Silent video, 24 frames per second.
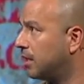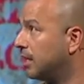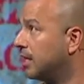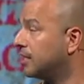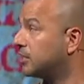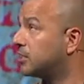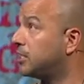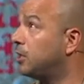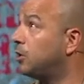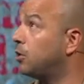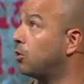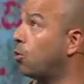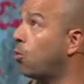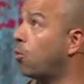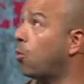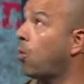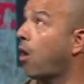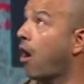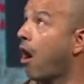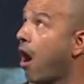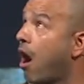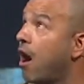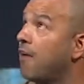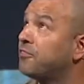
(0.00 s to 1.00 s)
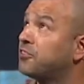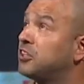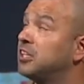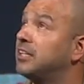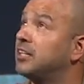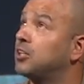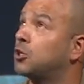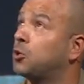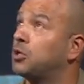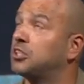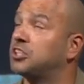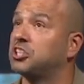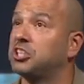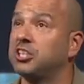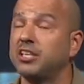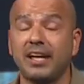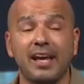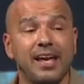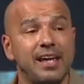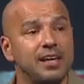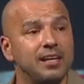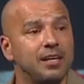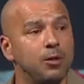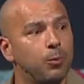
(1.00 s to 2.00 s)
See, often in
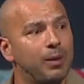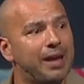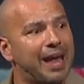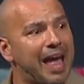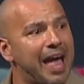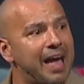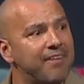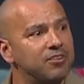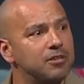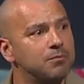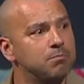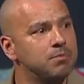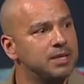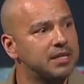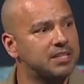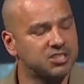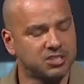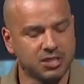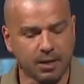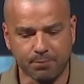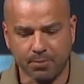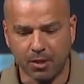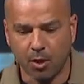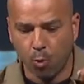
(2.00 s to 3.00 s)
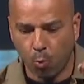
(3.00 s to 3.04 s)
Christianity, we have it mixed up.